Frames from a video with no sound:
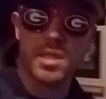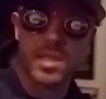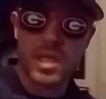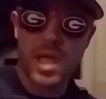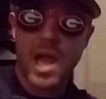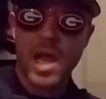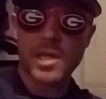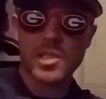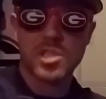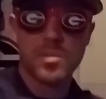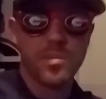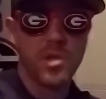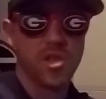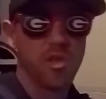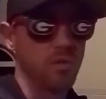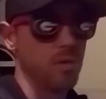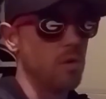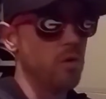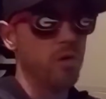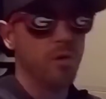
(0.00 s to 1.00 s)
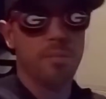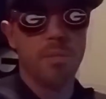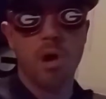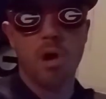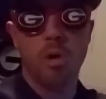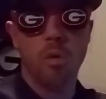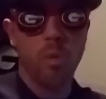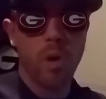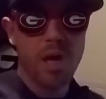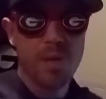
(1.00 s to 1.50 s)
This guy should be throwing the
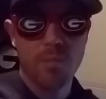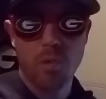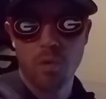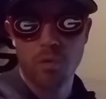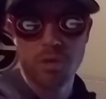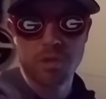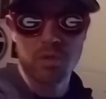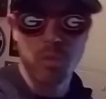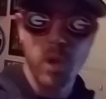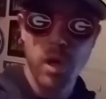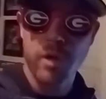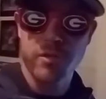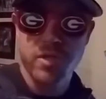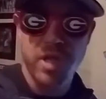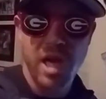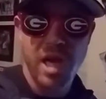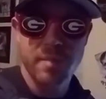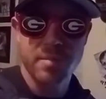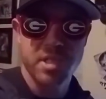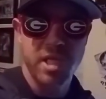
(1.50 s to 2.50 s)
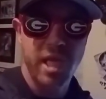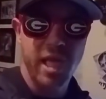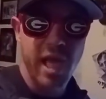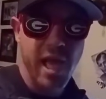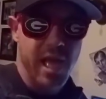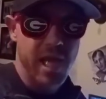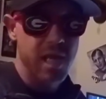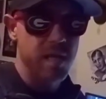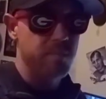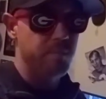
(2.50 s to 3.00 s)
ball way more than 12 times a
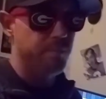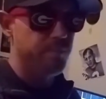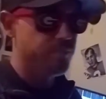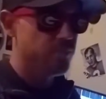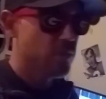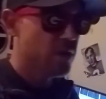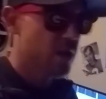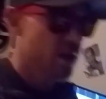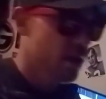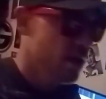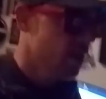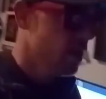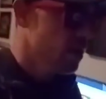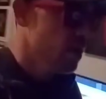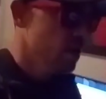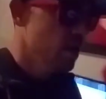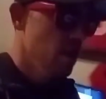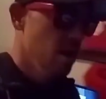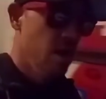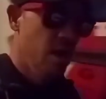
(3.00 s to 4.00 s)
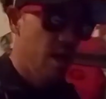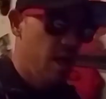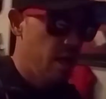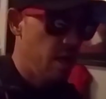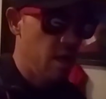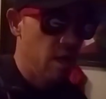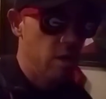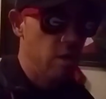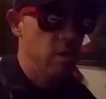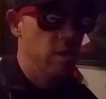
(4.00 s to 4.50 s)
game
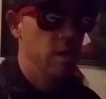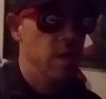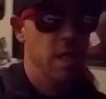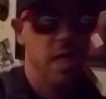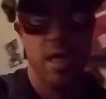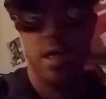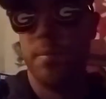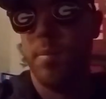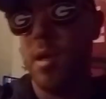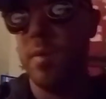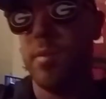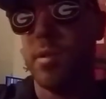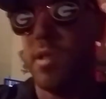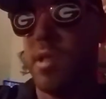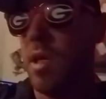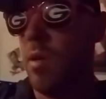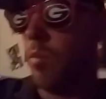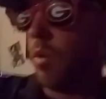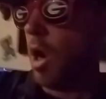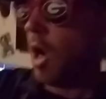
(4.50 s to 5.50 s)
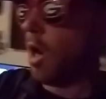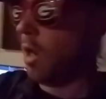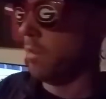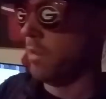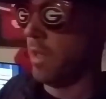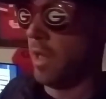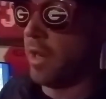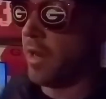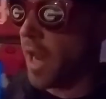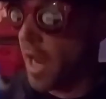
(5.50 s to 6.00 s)
you know, and people said, Well,
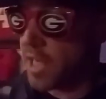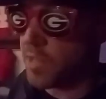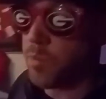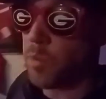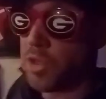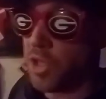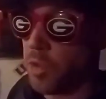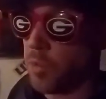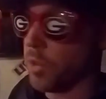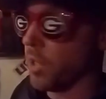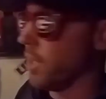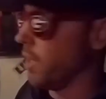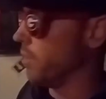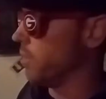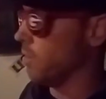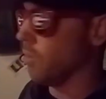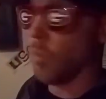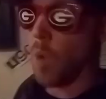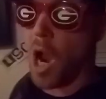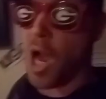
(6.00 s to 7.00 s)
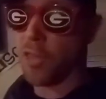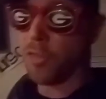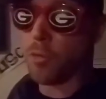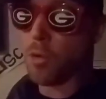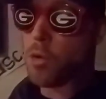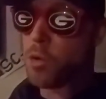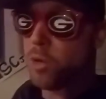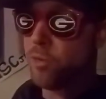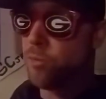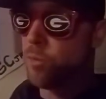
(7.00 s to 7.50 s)
and that's when you would hear the, "Why
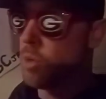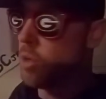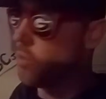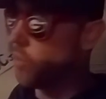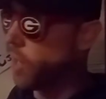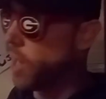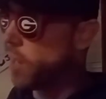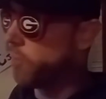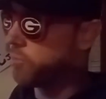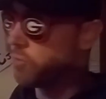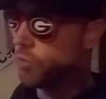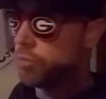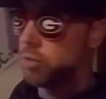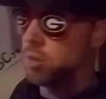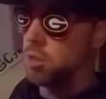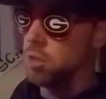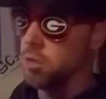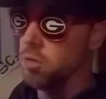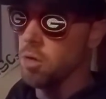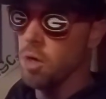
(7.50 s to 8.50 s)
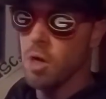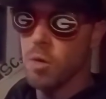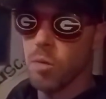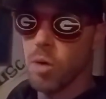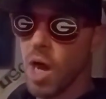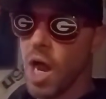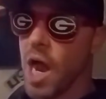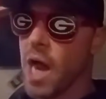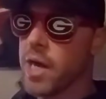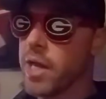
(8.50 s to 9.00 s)
throw it if we don't have to?" Lou,
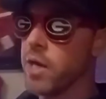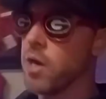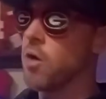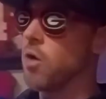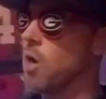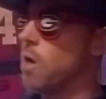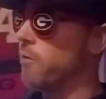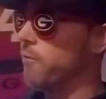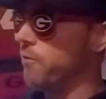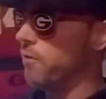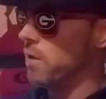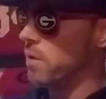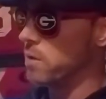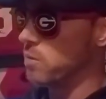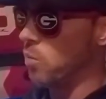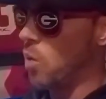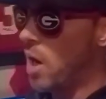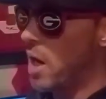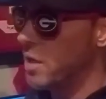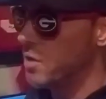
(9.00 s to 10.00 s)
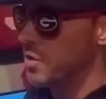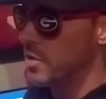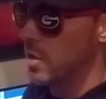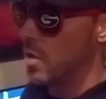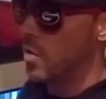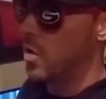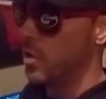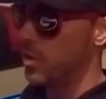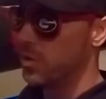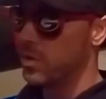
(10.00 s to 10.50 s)
we're hiding our offense. Why
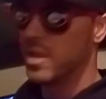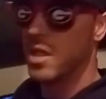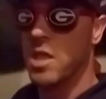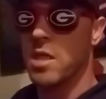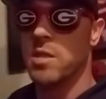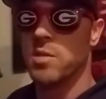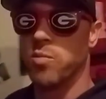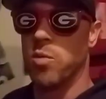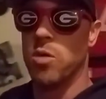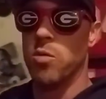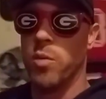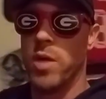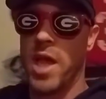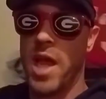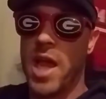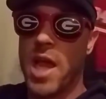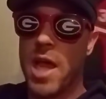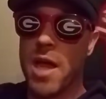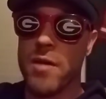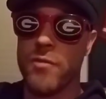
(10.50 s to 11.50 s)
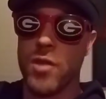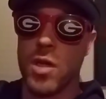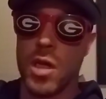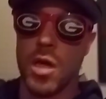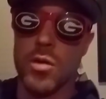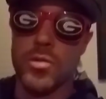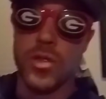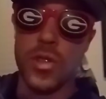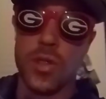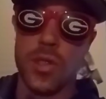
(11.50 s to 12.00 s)
show other teams what we have? The
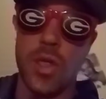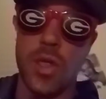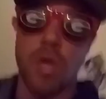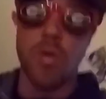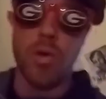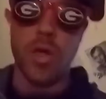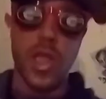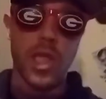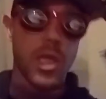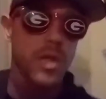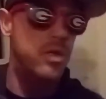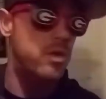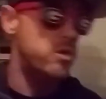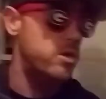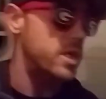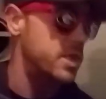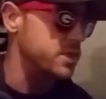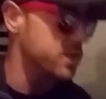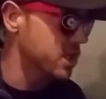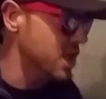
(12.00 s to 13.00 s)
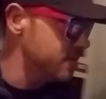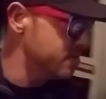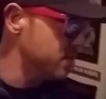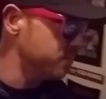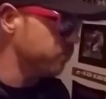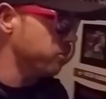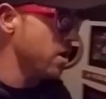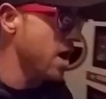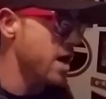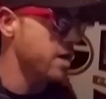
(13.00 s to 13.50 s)
coaches know what he can do. They see him
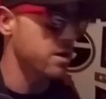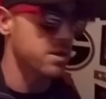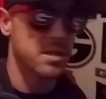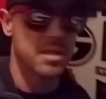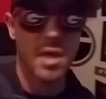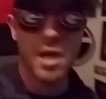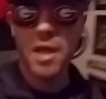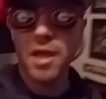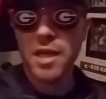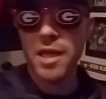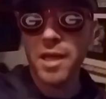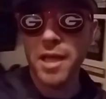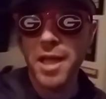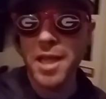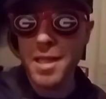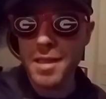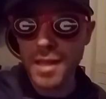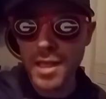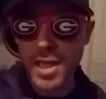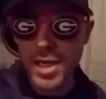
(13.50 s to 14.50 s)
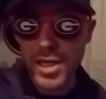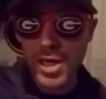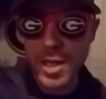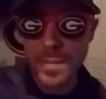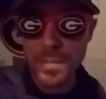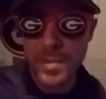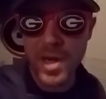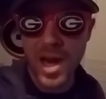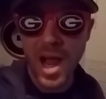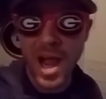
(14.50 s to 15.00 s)
in practice. He lit it
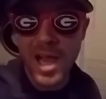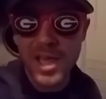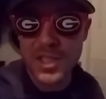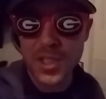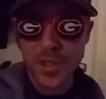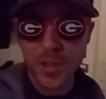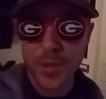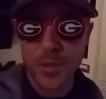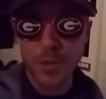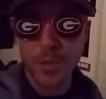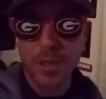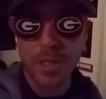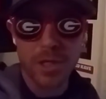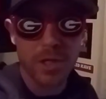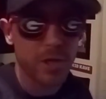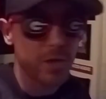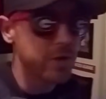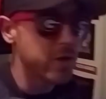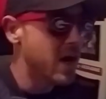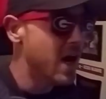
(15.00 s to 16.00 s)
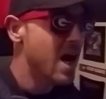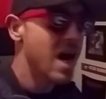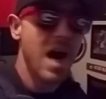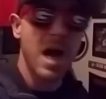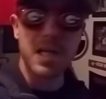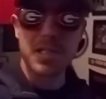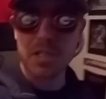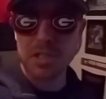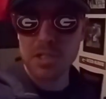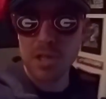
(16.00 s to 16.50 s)
up in high school, Lou.
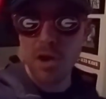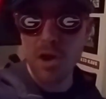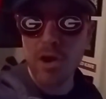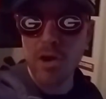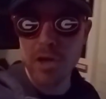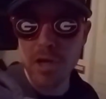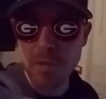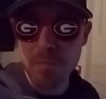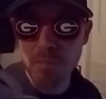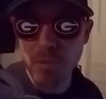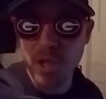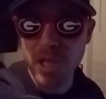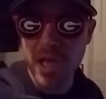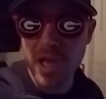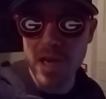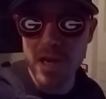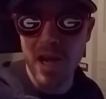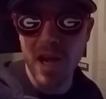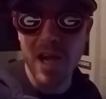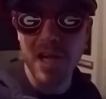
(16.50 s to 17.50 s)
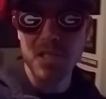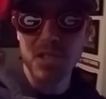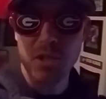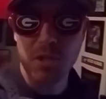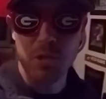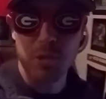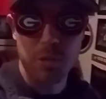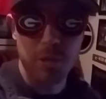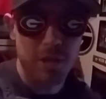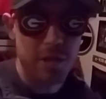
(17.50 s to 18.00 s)
I saw him play in high
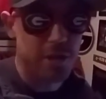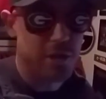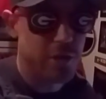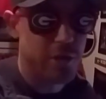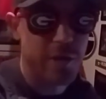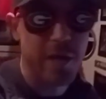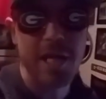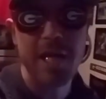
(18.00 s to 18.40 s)
school, Lou.